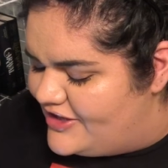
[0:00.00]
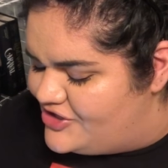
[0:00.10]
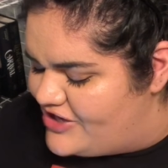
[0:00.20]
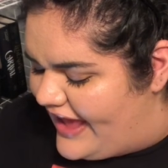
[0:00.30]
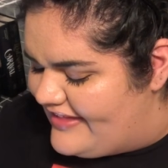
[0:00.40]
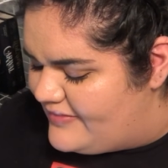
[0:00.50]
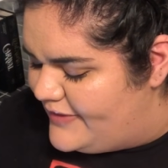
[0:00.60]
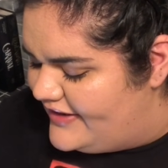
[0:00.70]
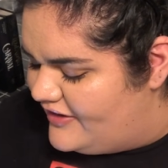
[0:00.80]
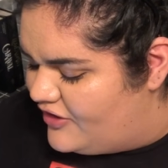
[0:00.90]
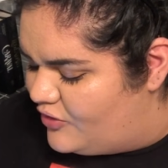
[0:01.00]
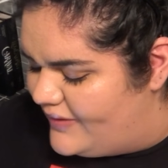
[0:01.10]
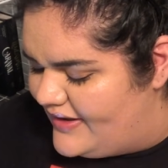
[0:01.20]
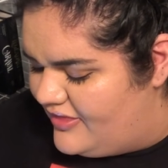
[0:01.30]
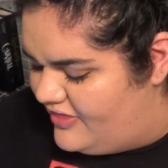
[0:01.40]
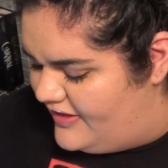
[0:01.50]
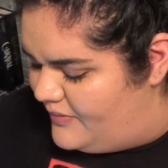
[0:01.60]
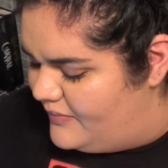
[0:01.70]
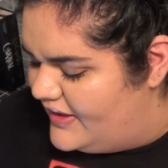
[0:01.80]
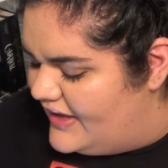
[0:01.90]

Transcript: Jasmine Grantham,